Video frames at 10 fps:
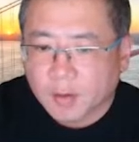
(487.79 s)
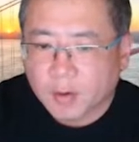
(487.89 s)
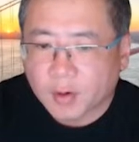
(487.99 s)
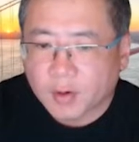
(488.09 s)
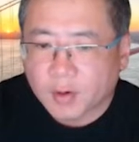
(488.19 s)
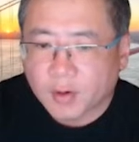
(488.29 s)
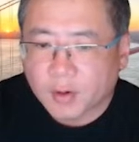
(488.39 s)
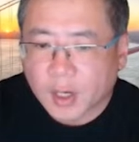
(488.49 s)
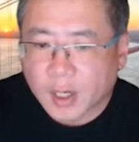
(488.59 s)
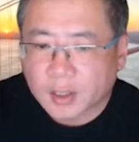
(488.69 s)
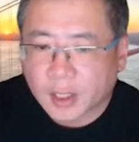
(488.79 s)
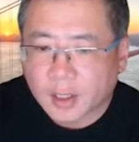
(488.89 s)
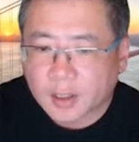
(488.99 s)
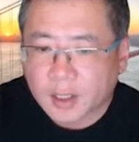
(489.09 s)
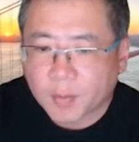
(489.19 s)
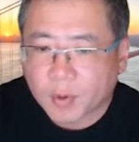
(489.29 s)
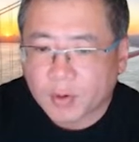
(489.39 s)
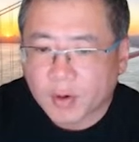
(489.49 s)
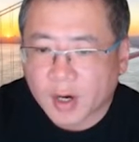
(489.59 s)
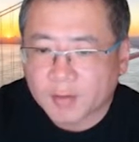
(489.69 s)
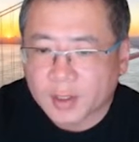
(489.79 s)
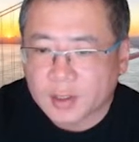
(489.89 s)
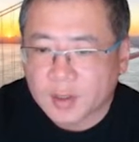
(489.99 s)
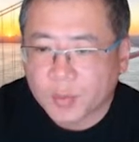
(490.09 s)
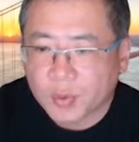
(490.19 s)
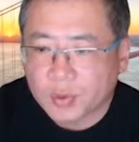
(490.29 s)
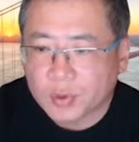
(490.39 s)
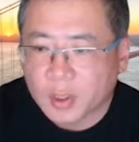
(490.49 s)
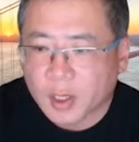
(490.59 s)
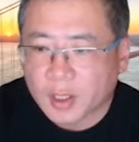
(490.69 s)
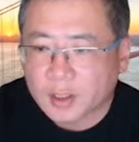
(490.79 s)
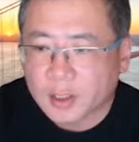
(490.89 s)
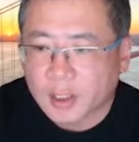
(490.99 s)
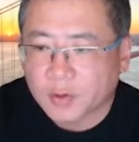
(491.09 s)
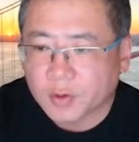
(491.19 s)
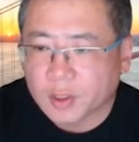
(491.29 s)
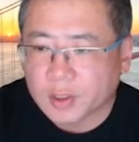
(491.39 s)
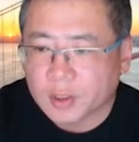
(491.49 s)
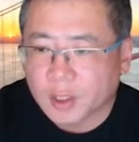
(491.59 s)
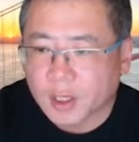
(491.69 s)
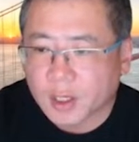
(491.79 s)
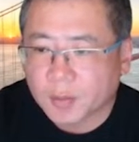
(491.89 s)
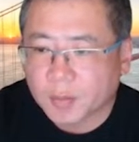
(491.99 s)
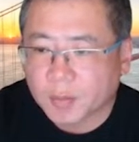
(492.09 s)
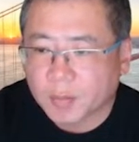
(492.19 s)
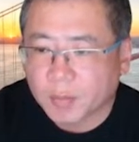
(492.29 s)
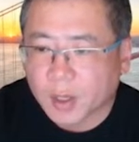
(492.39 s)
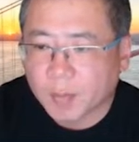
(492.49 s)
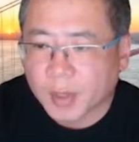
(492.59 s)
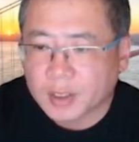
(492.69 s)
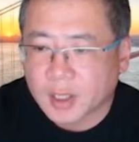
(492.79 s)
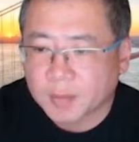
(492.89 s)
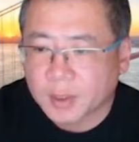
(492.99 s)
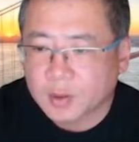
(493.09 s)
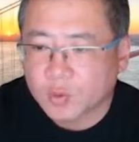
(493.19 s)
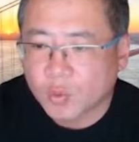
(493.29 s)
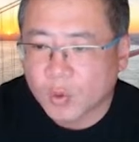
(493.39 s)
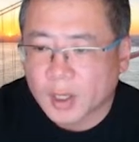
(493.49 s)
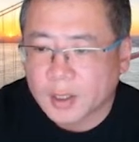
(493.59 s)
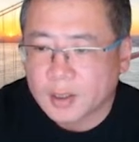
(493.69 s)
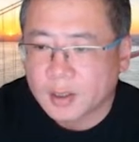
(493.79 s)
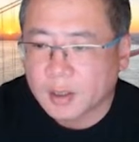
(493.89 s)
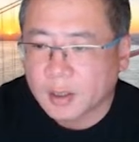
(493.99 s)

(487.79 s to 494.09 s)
will take temporal graph as input and then generate batch update 1